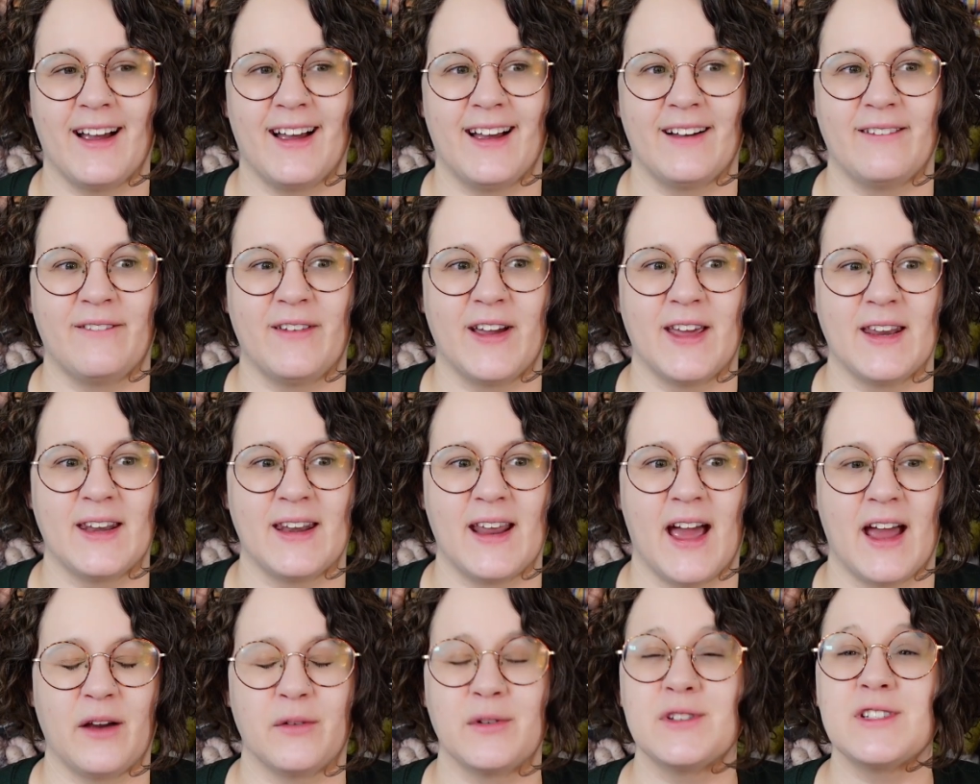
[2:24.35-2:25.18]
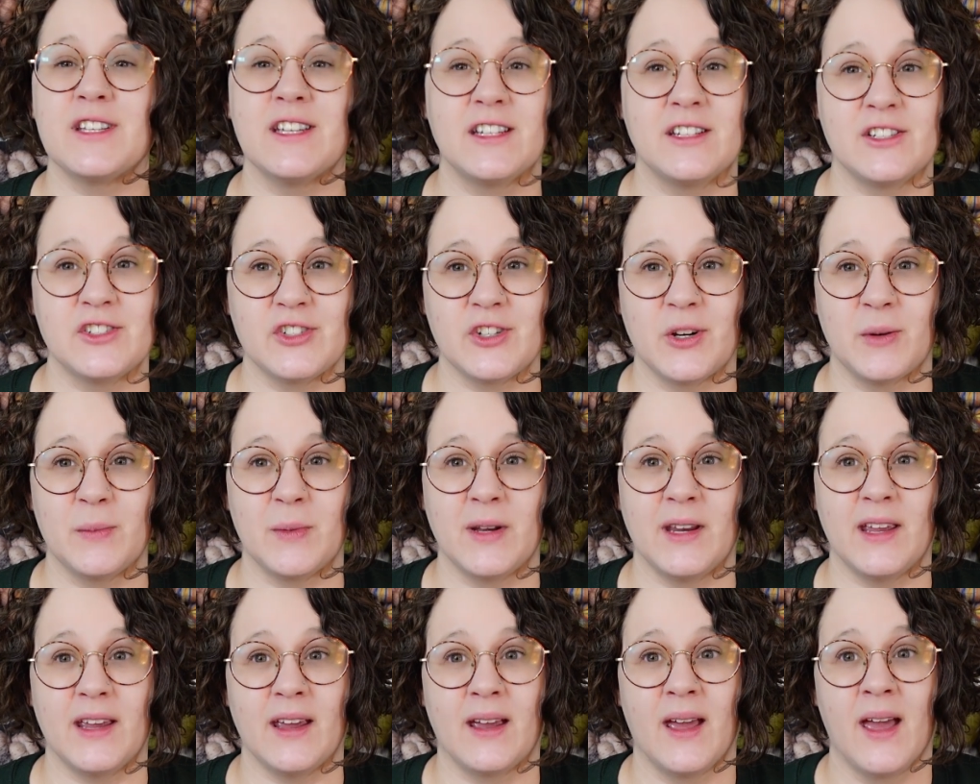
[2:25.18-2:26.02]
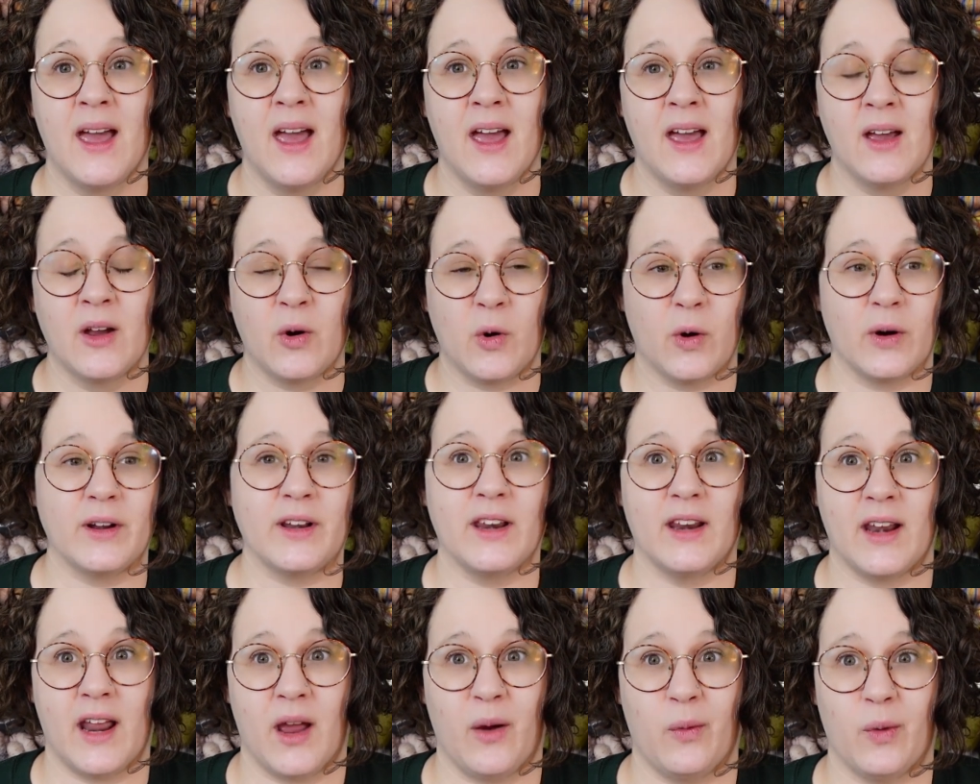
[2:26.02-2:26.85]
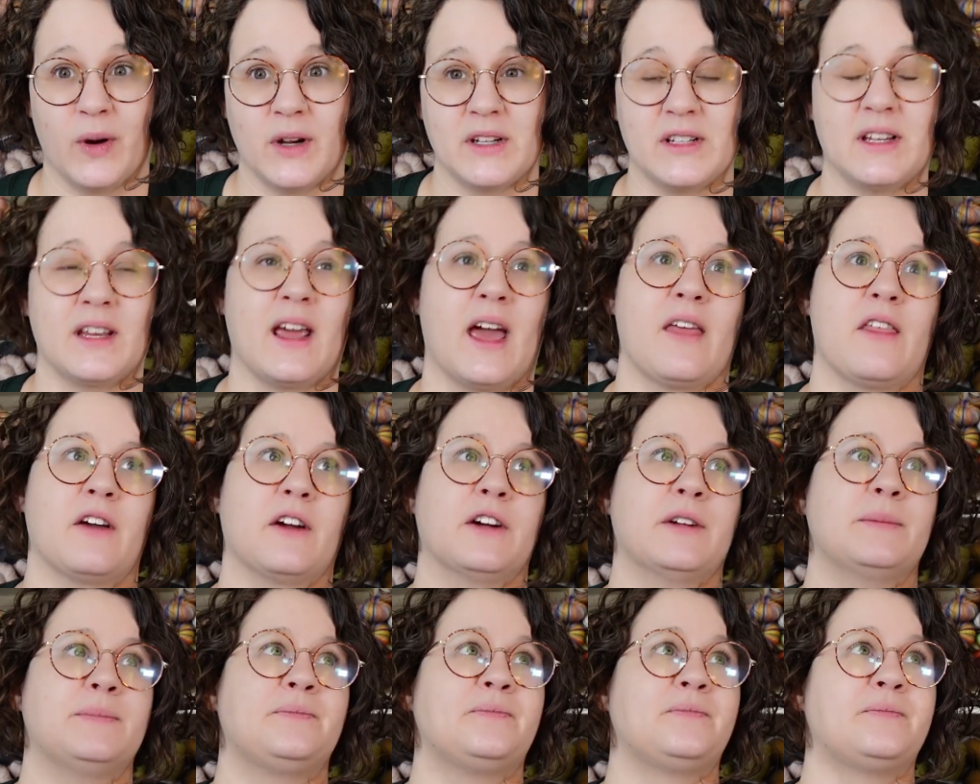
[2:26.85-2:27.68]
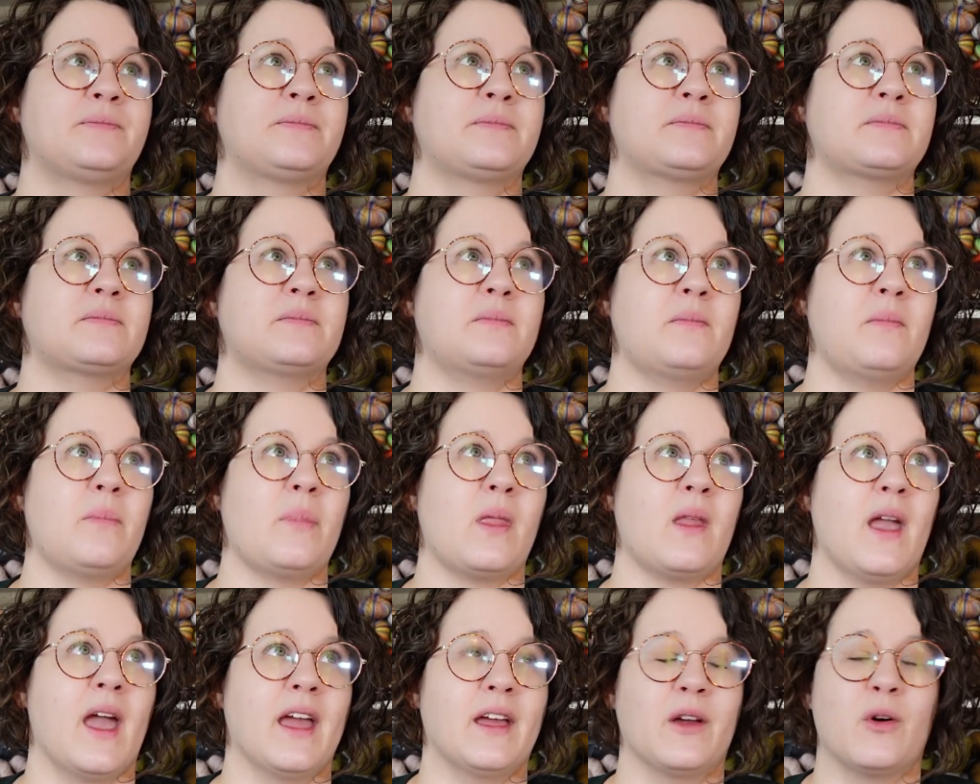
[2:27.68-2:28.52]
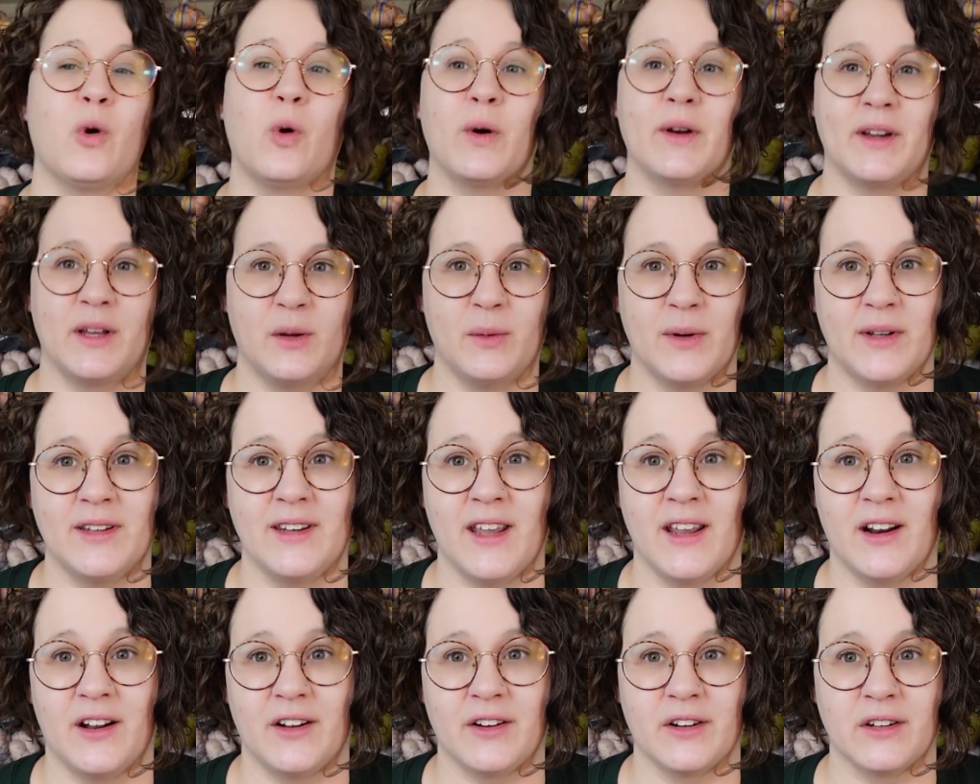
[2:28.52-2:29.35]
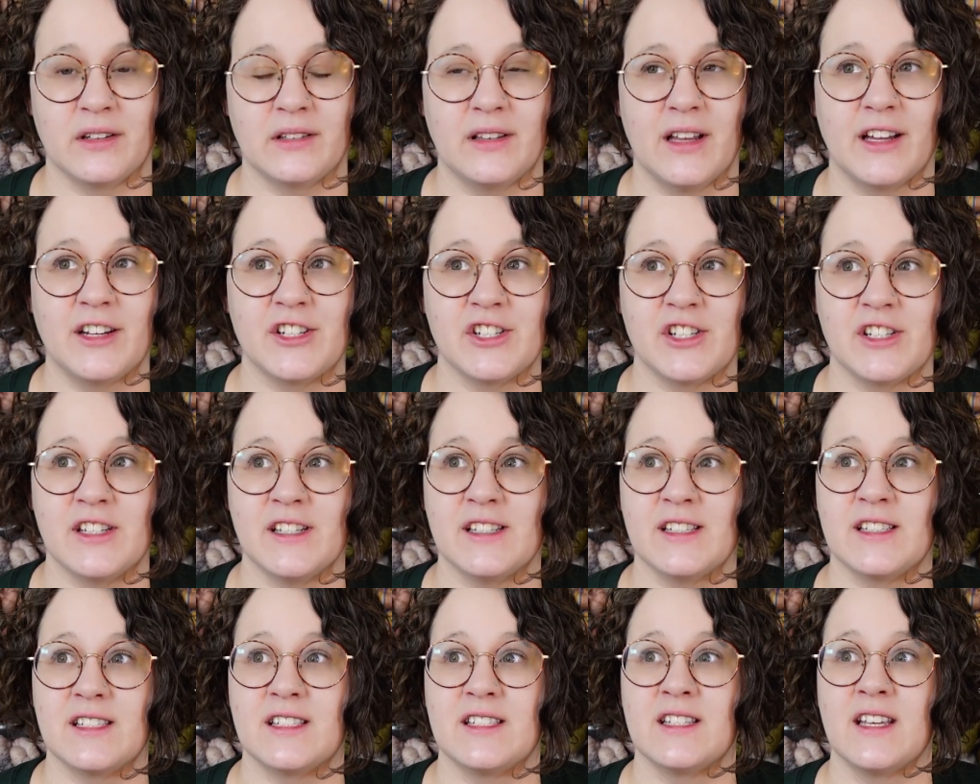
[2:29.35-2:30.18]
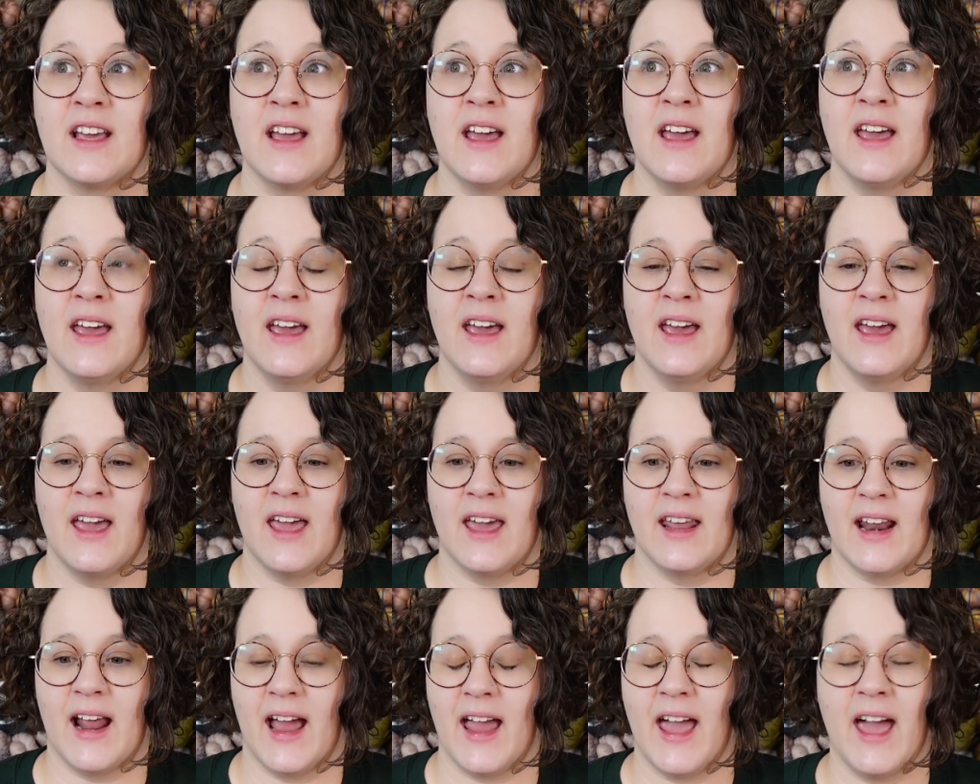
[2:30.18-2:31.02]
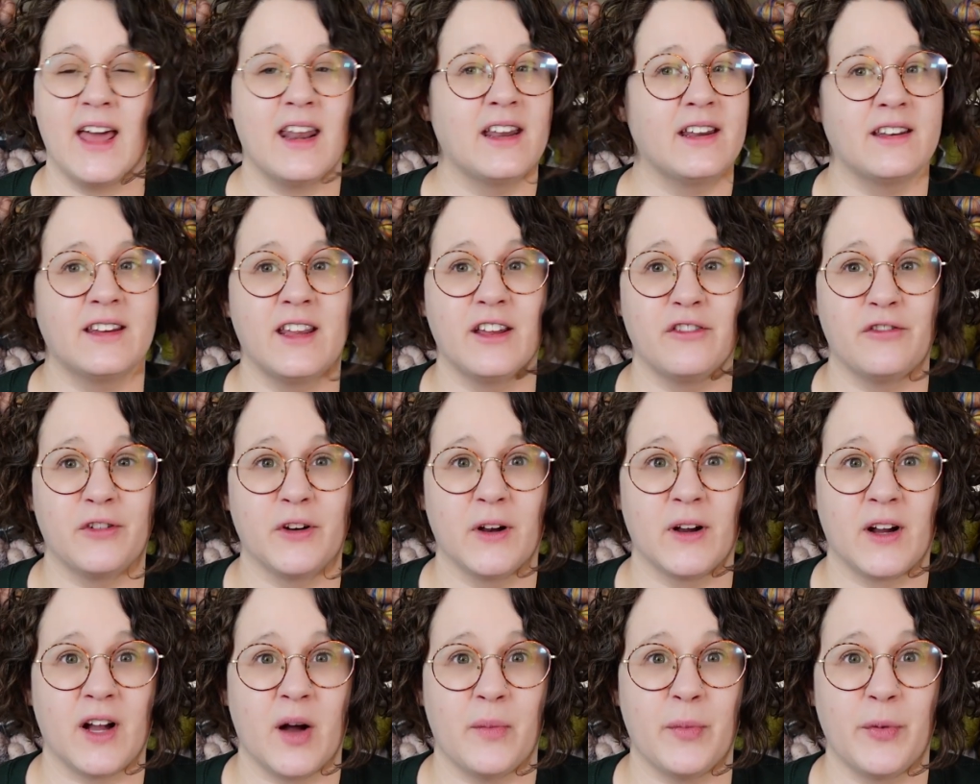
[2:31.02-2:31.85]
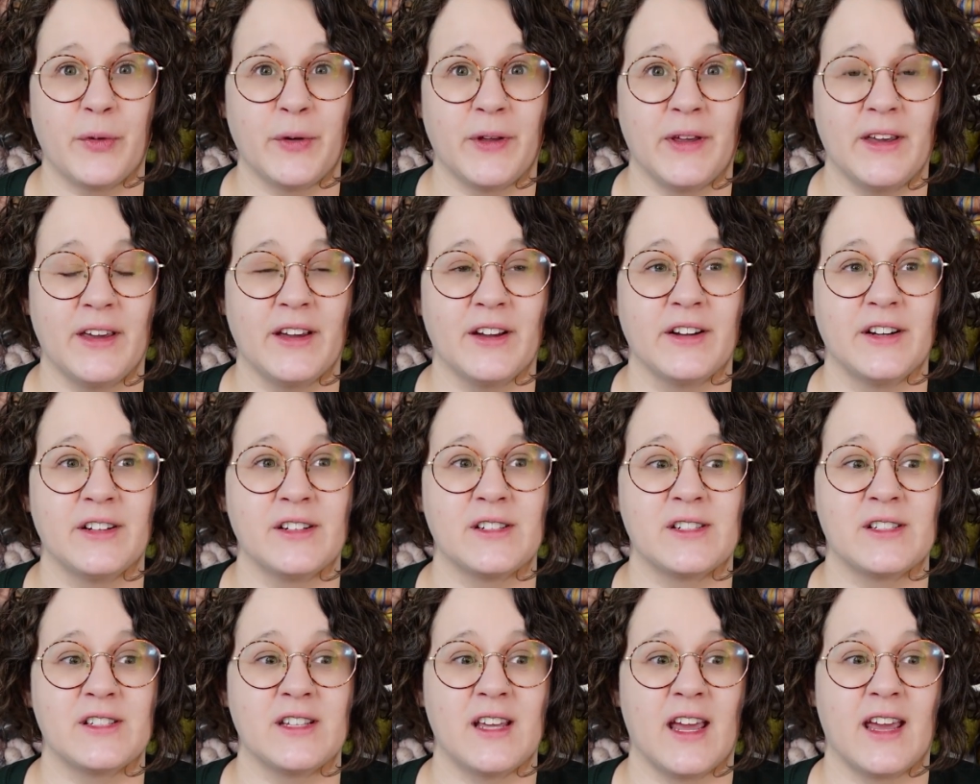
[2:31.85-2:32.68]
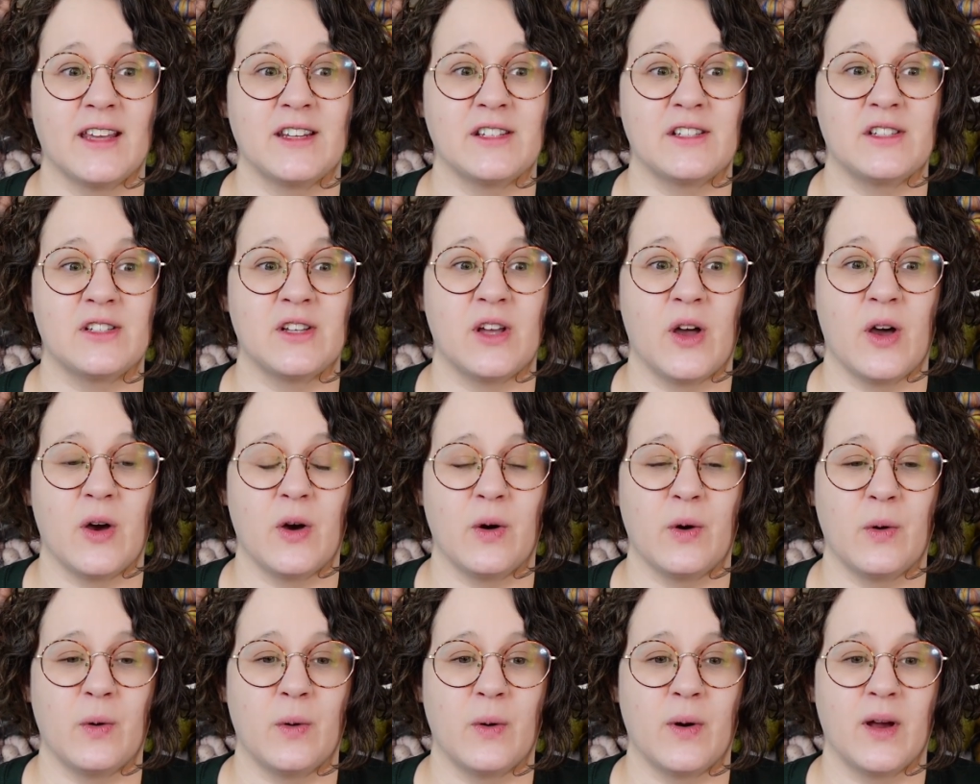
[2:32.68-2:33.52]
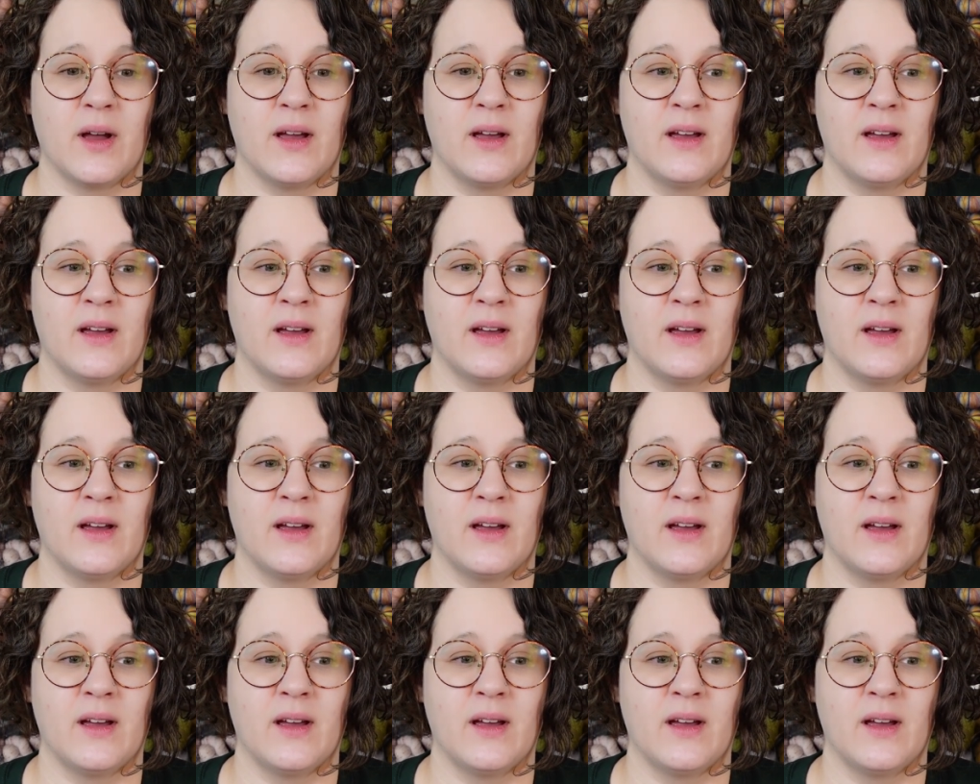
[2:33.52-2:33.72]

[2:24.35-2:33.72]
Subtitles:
When I was in Germany, Courtney and I worked together, and Courtney would knit on her lunches, and I hadn't knit for a couple years, and so